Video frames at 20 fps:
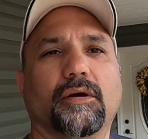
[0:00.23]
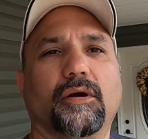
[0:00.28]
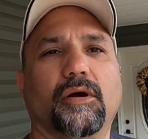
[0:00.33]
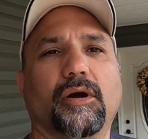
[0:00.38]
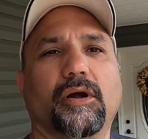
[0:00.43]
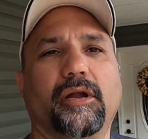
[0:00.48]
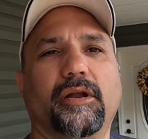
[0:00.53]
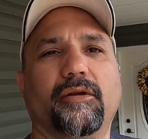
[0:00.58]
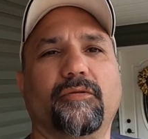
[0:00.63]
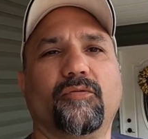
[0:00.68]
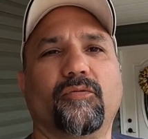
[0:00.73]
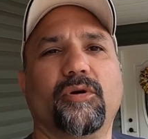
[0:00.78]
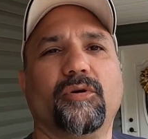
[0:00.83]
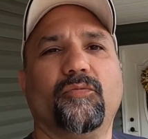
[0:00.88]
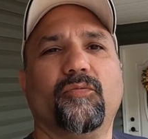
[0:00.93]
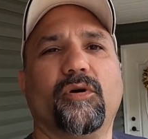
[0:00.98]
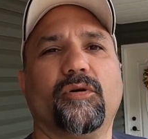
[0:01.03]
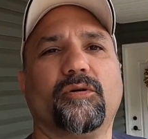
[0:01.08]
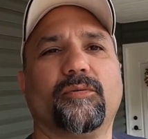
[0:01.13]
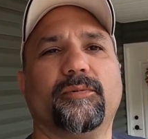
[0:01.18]
All right,
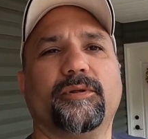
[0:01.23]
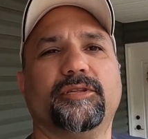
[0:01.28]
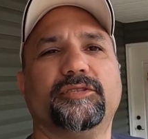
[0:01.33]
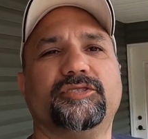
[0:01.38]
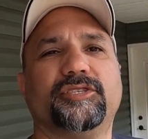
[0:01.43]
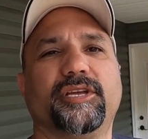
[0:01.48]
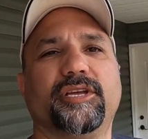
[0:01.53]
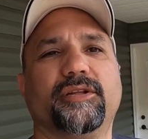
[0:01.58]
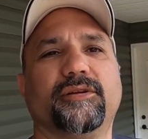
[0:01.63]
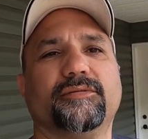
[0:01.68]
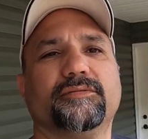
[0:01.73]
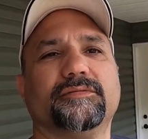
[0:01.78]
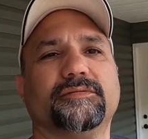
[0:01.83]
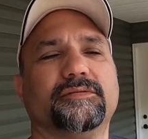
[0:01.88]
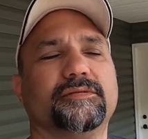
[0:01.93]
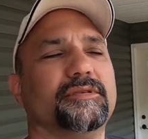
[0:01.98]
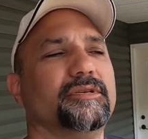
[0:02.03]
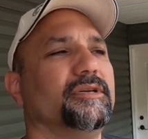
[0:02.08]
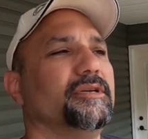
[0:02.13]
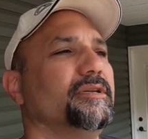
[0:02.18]
everyone, welcome to the channel.
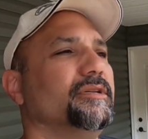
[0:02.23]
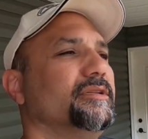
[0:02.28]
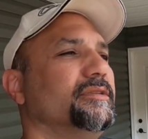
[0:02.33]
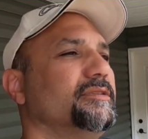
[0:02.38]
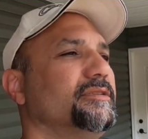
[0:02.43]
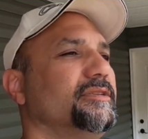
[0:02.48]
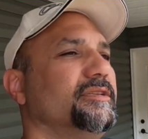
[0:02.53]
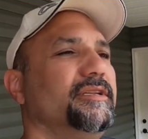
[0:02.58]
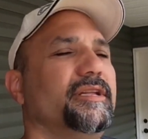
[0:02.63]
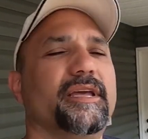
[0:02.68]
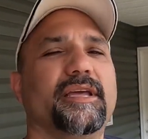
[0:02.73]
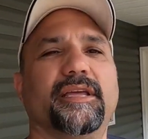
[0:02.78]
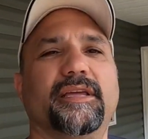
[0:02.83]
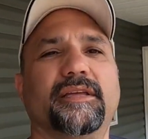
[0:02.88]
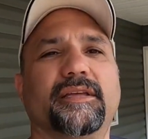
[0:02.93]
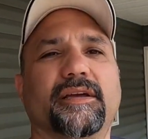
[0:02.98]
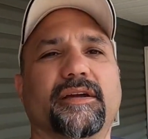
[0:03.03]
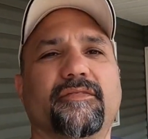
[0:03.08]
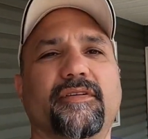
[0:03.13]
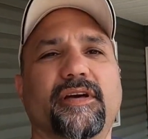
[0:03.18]

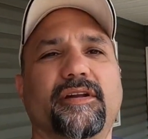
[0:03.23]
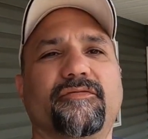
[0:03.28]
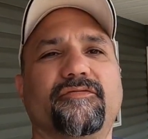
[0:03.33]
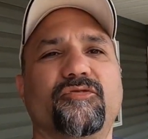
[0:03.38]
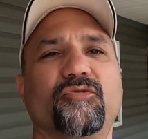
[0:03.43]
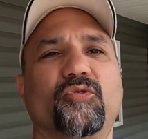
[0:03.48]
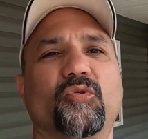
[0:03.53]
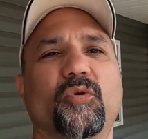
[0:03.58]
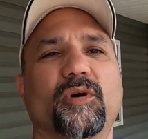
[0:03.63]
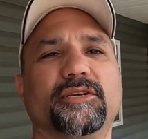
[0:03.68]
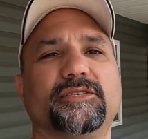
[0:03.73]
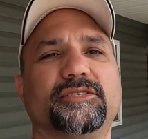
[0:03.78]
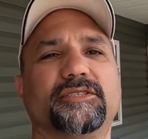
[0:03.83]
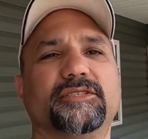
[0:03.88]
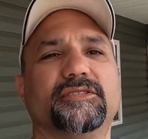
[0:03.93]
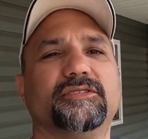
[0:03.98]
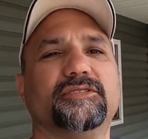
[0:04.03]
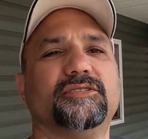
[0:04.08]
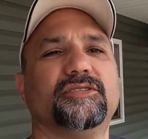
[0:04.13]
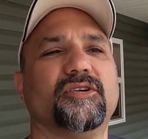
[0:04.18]
Today, I've had a few
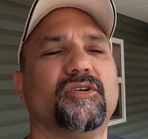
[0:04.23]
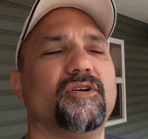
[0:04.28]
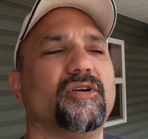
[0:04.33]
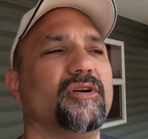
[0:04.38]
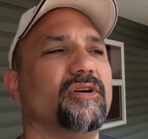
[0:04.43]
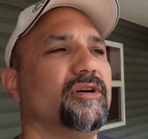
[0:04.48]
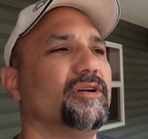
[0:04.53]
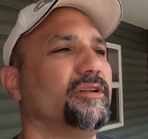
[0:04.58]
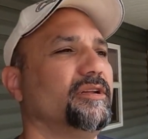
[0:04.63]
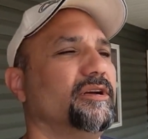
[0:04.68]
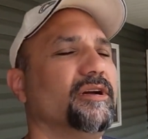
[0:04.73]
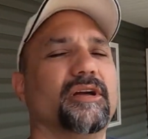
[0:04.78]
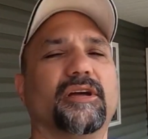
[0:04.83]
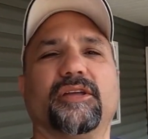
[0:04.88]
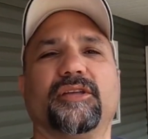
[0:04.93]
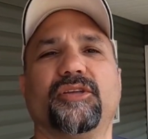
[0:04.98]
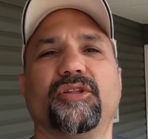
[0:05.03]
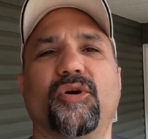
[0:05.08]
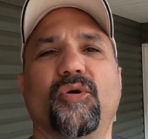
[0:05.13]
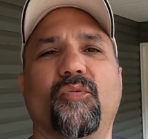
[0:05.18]
questions on,
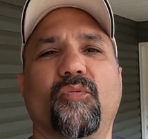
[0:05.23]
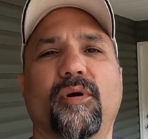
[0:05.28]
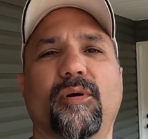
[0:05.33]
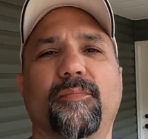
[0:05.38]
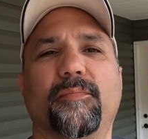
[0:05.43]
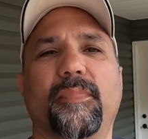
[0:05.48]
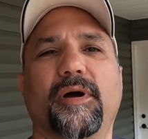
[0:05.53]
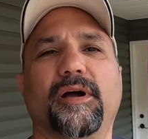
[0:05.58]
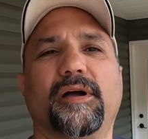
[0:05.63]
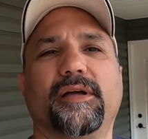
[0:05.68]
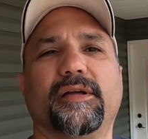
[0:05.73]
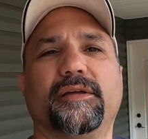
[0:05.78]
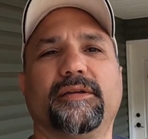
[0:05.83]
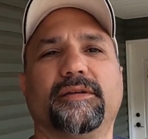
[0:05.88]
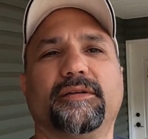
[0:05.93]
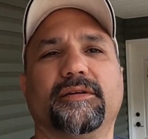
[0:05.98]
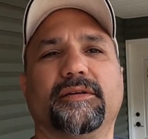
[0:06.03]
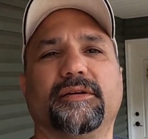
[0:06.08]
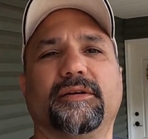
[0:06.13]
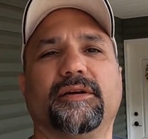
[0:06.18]
what
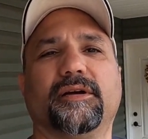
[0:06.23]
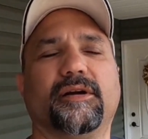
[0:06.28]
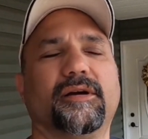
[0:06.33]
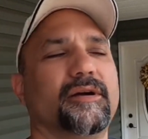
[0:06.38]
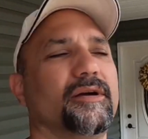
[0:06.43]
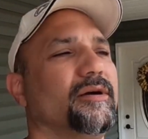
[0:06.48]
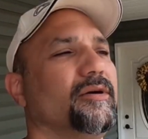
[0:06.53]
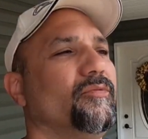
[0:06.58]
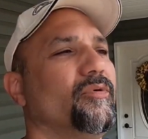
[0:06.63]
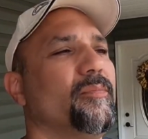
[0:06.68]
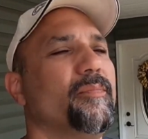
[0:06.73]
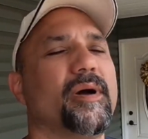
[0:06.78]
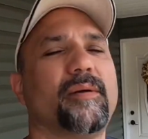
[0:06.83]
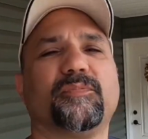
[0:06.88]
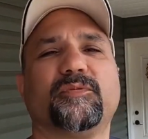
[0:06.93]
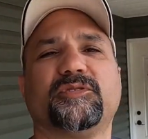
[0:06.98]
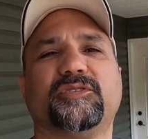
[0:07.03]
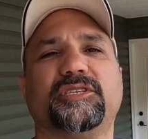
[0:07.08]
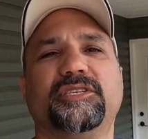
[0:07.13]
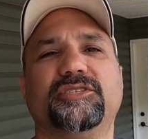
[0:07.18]
my
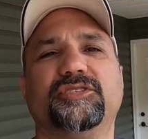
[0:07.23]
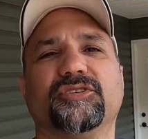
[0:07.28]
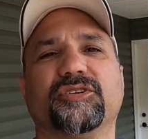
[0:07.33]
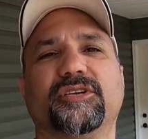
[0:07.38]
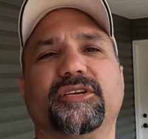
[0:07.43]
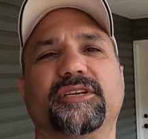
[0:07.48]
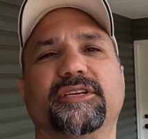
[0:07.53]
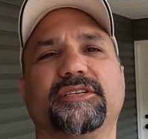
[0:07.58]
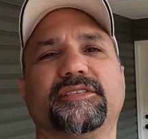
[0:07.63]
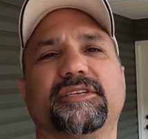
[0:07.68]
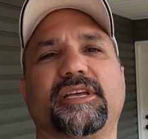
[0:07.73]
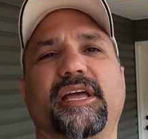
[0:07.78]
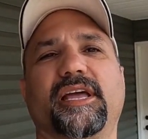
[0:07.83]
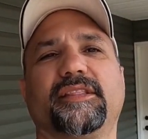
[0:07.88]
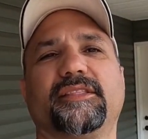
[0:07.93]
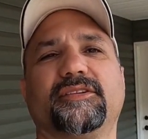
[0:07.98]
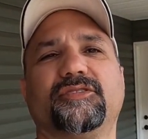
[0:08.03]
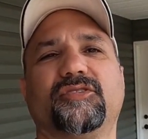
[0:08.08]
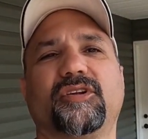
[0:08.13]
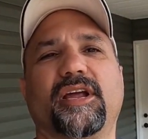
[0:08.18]
procedure is
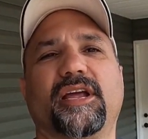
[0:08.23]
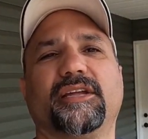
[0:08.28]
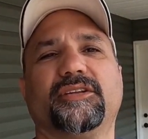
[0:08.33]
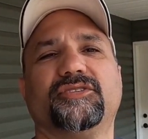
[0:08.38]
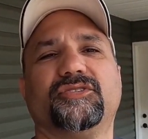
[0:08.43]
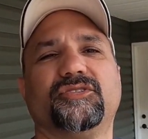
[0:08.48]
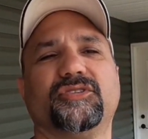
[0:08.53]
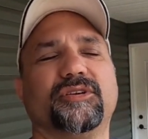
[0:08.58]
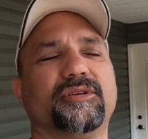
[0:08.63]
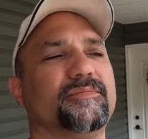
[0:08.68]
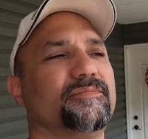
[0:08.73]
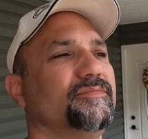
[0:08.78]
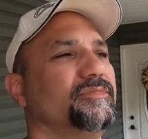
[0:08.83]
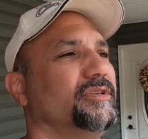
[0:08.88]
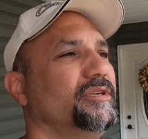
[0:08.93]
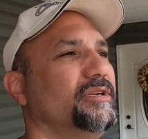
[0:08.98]
at the drag strip.